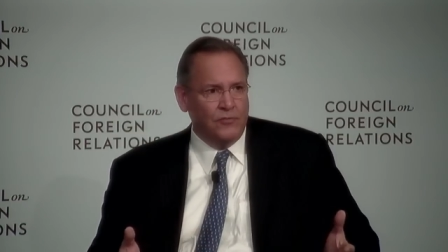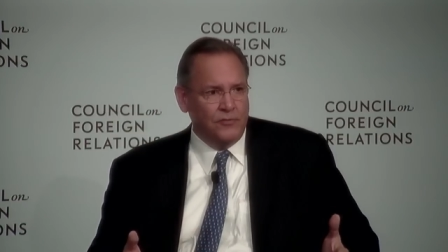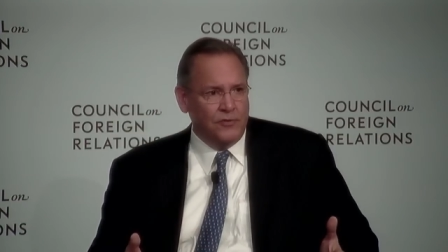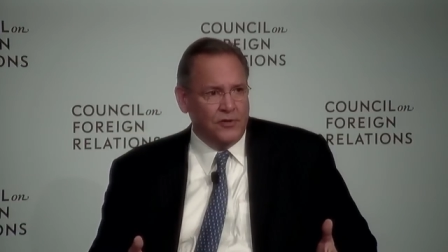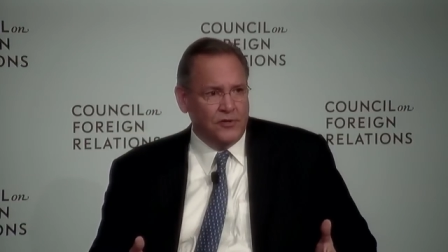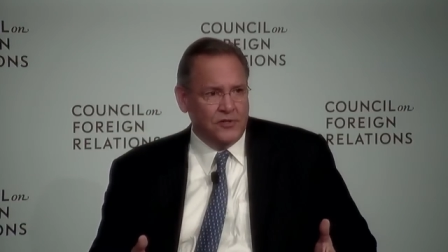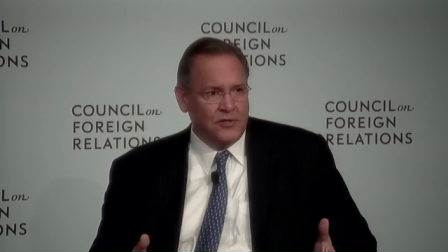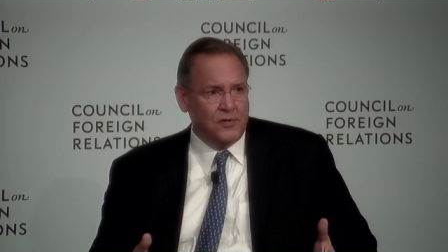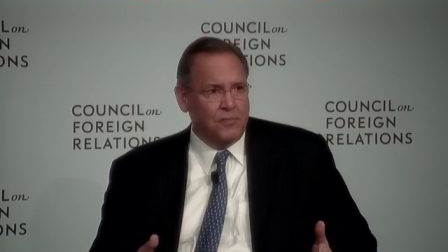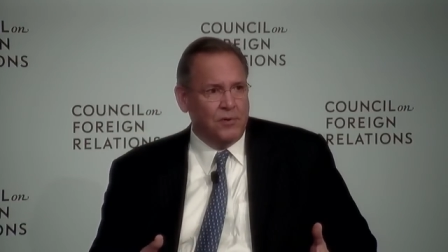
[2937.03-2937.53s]
The
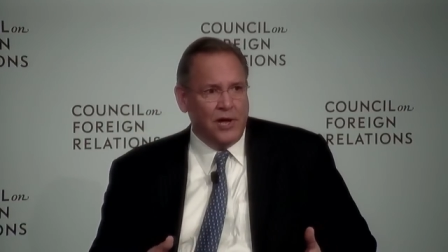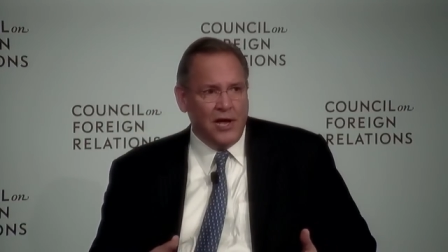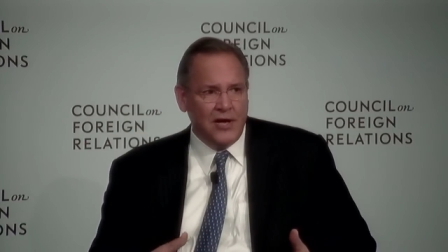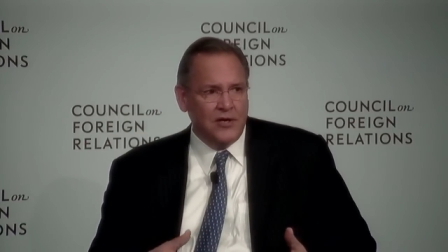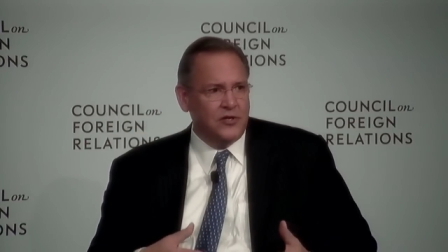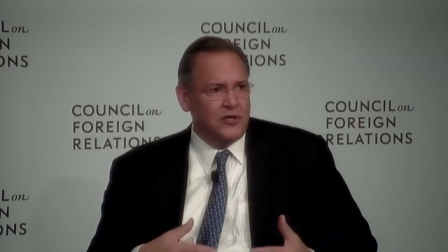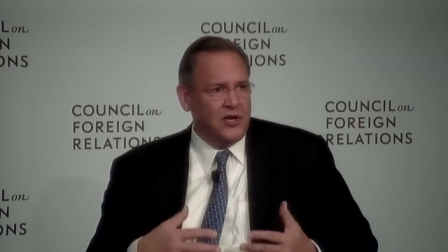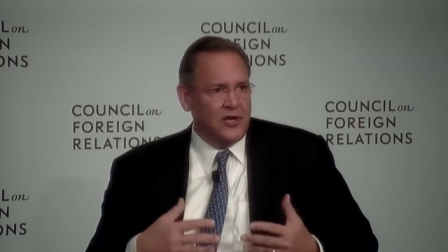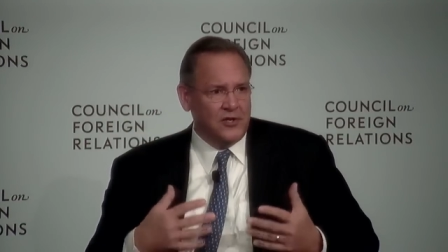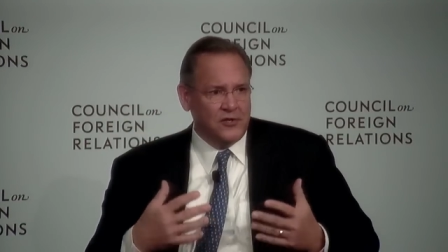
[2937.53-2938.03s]
supply
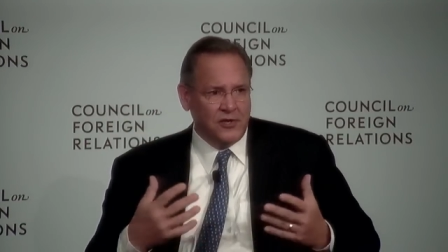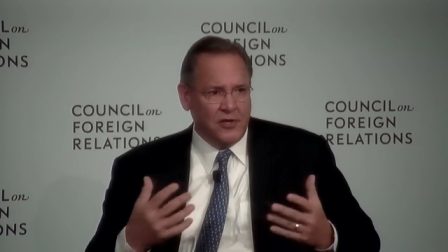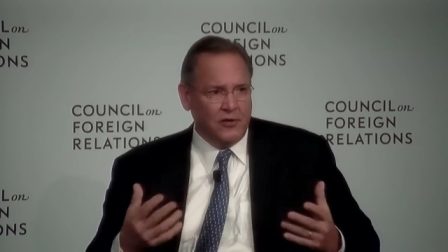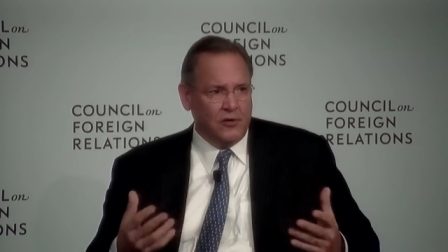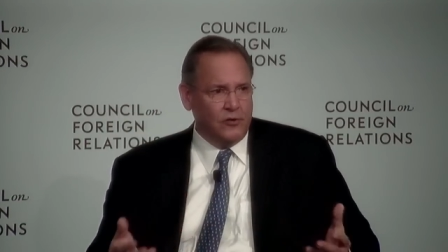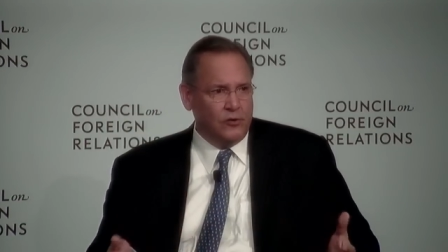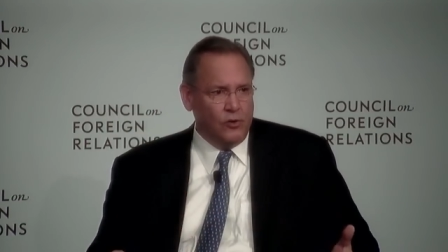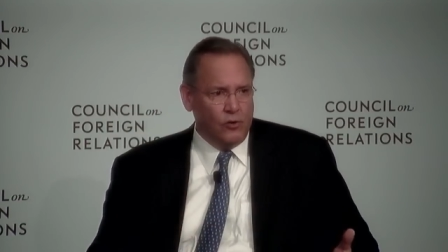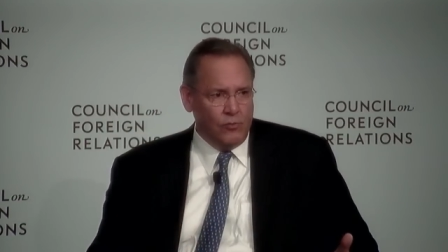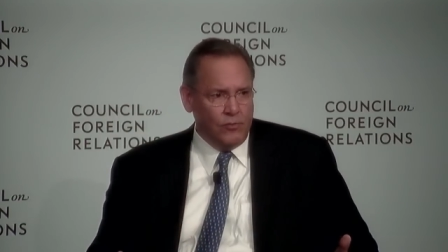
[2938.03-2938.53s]
chains are
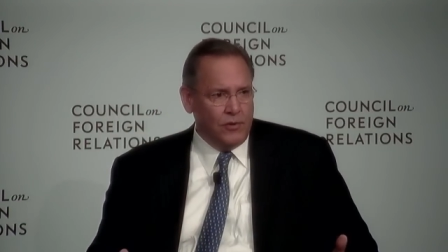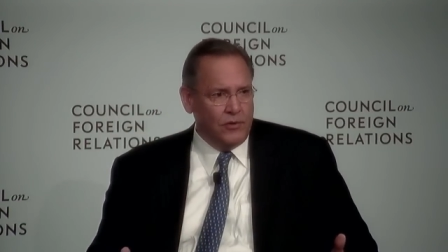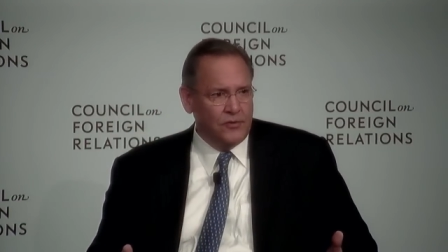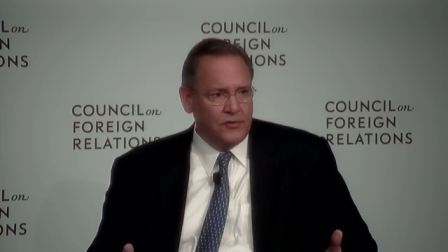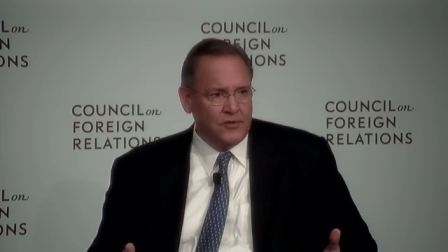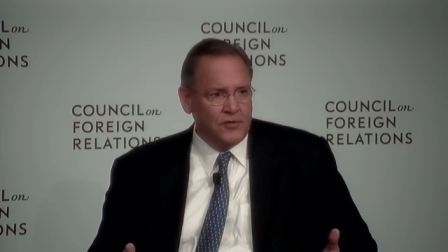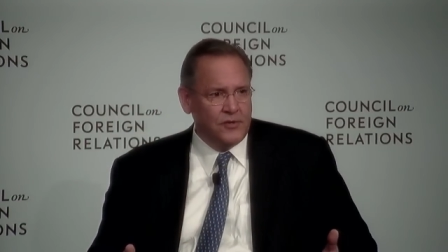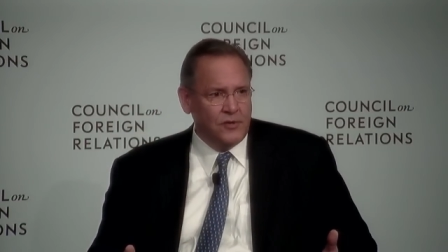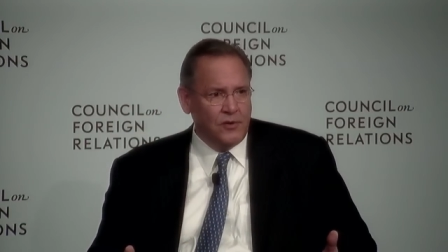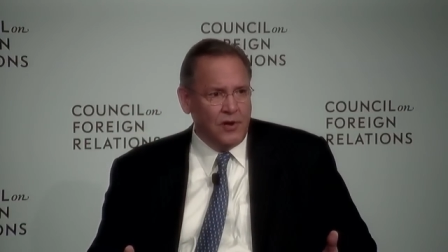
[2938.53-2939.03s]
global.
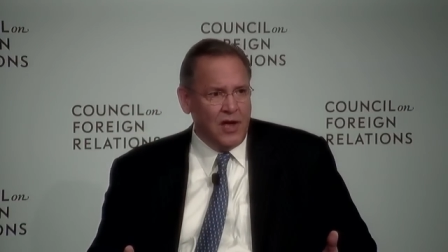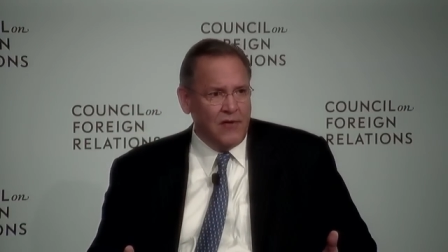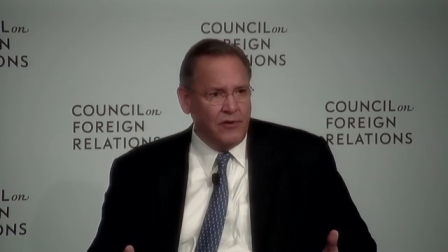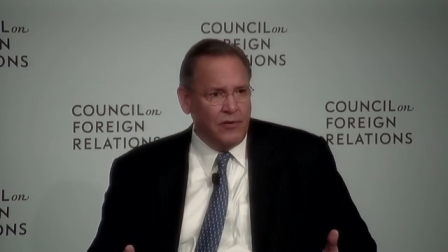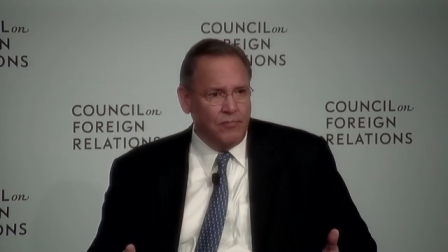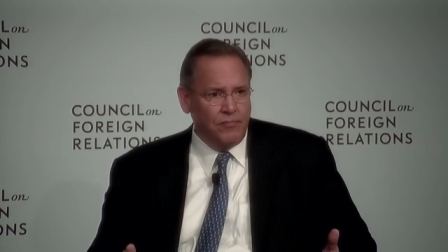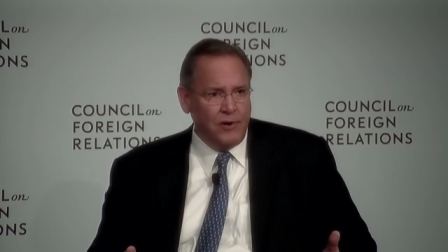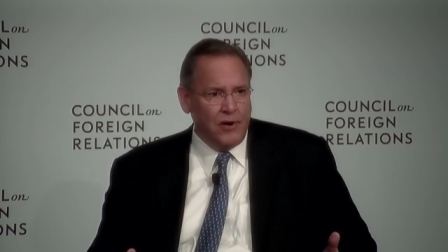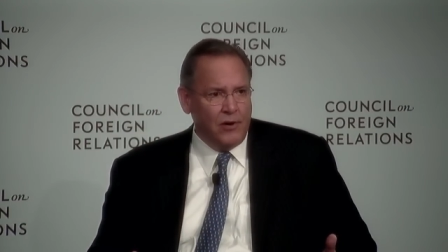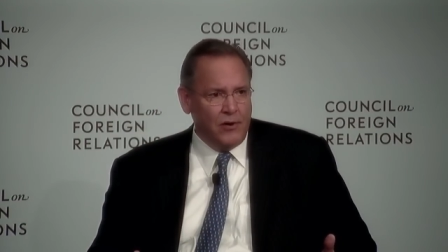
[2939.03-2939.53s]
So having
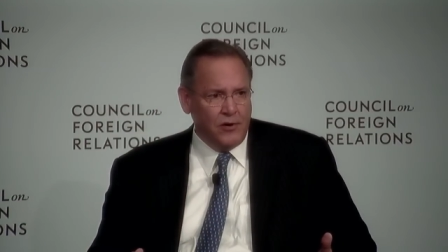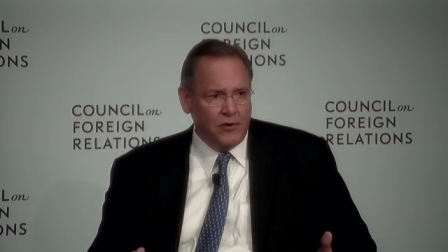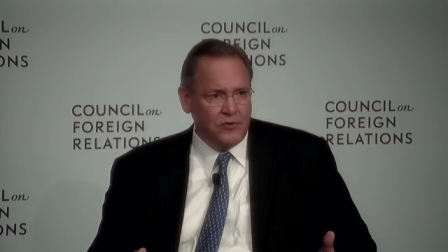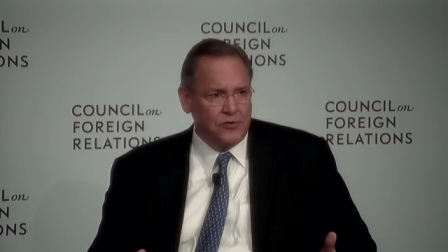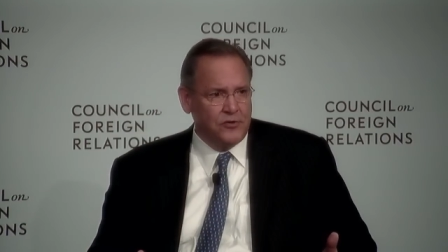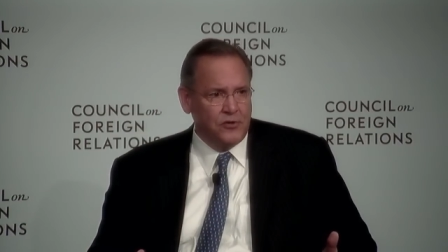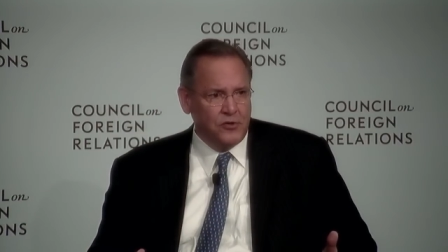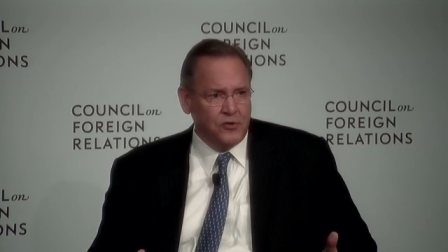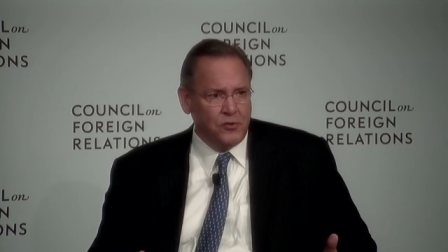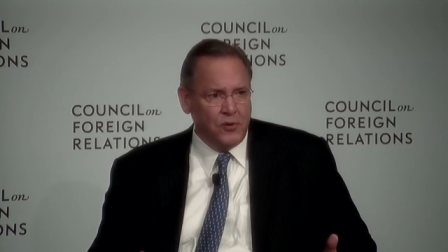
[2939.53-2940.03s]
barriers
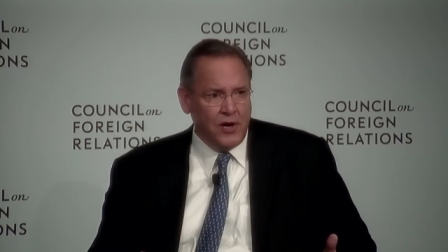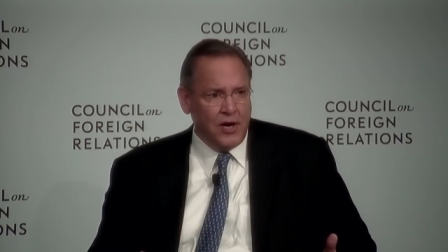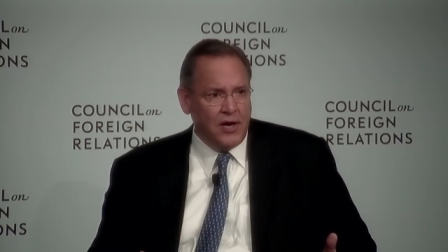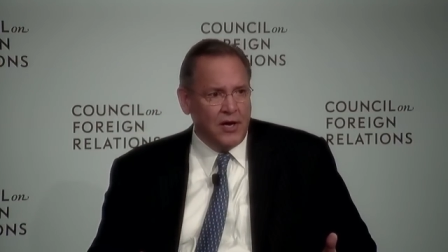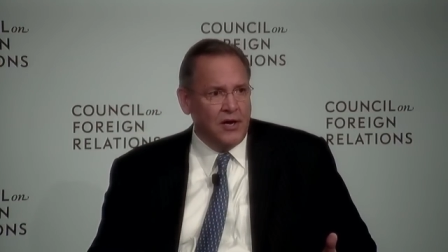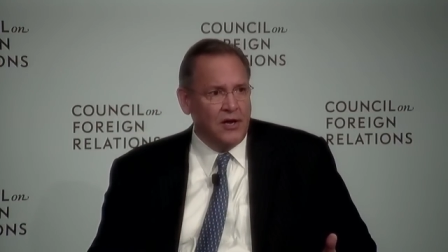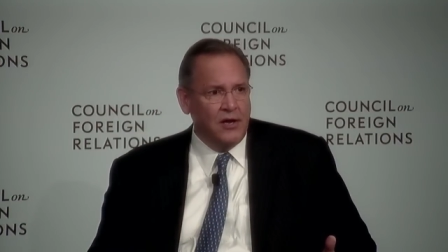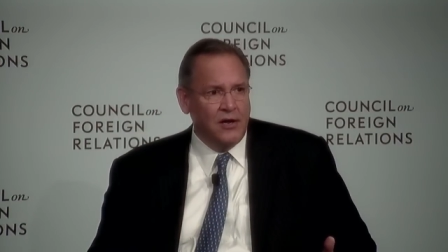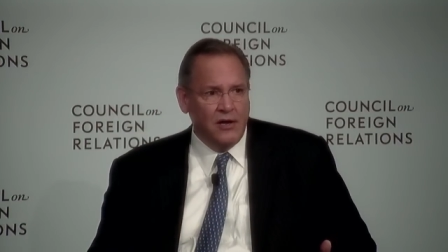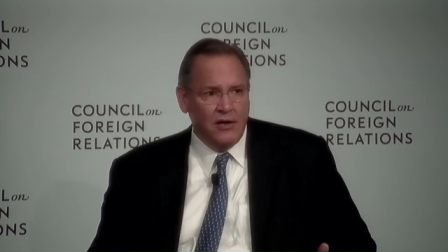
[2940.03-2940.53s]
to
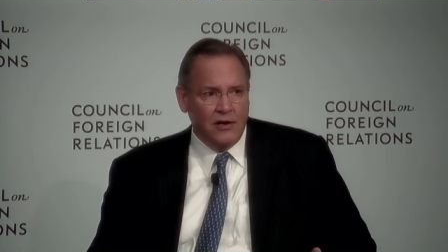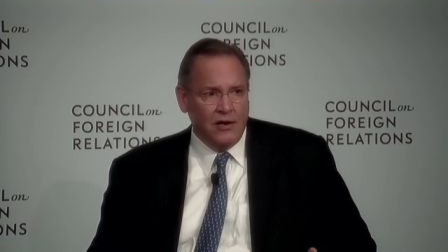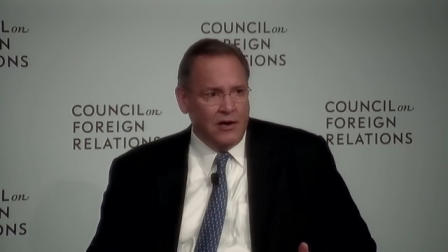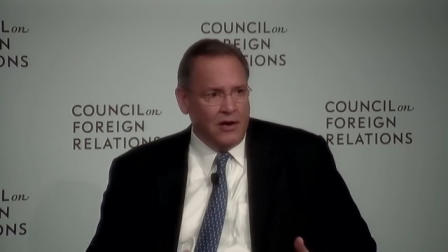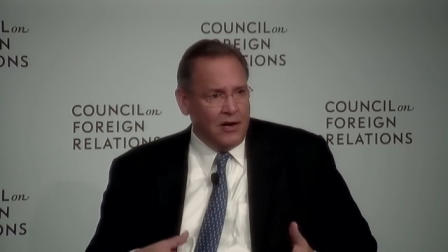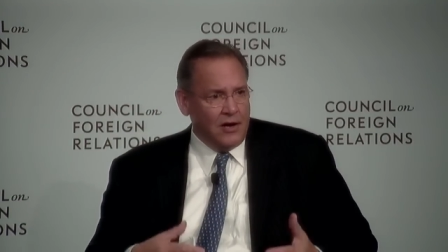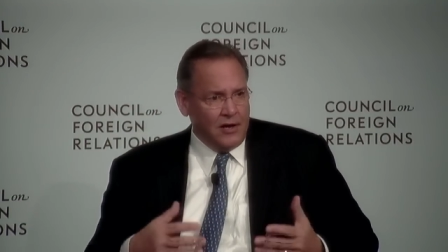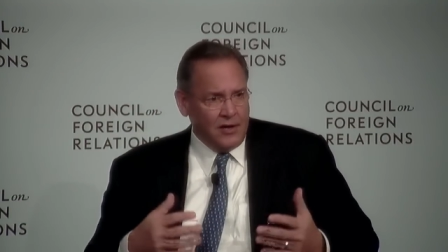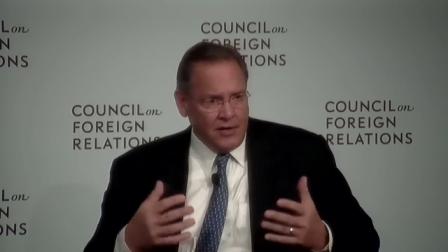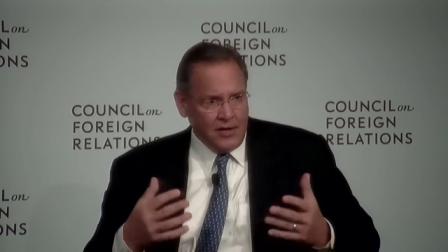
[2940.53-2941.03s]
trade,
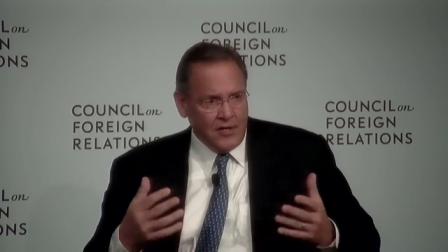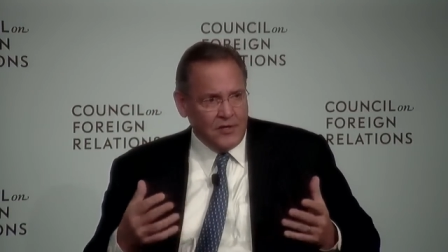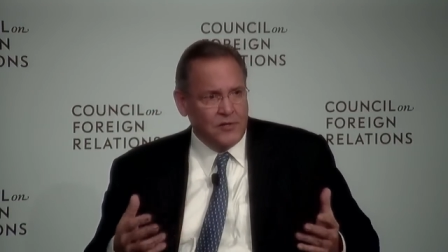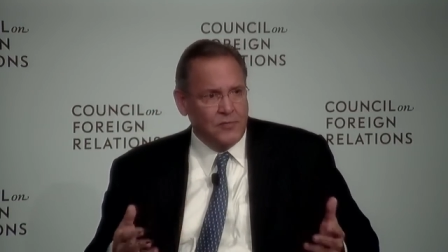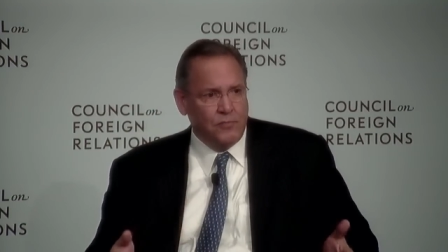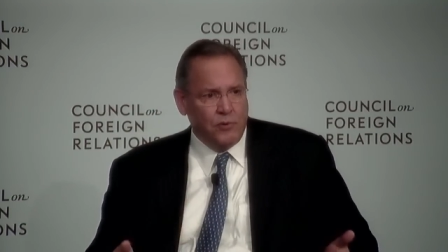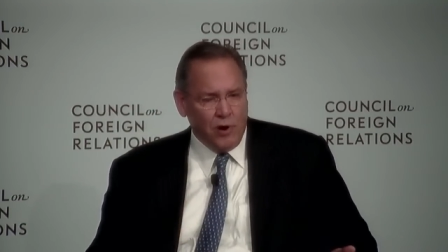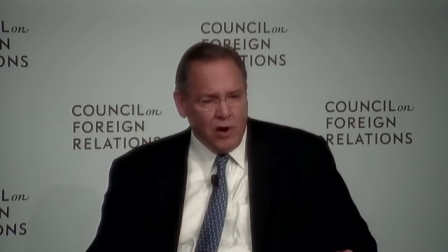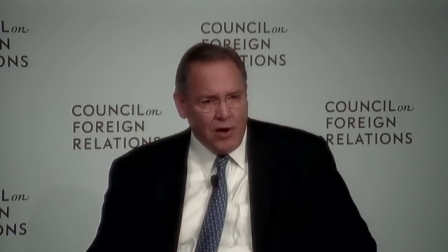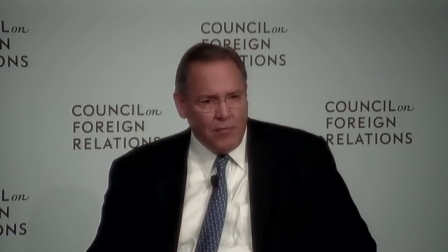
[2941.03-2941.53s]
it's a
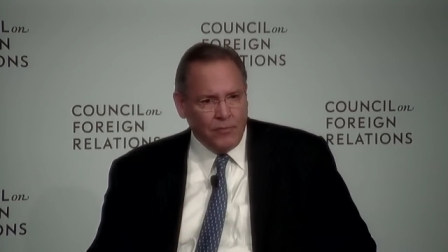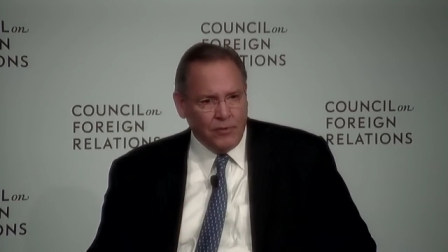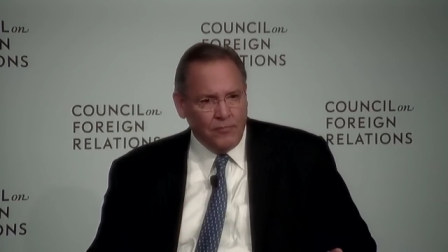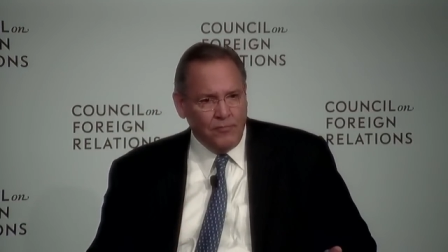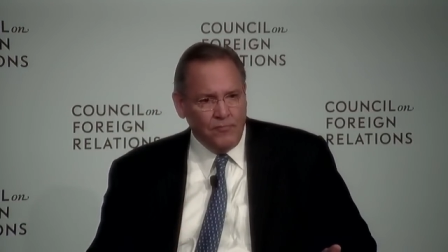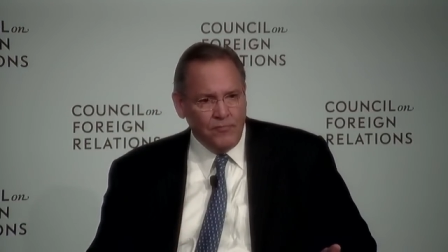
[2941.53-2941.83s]
problem.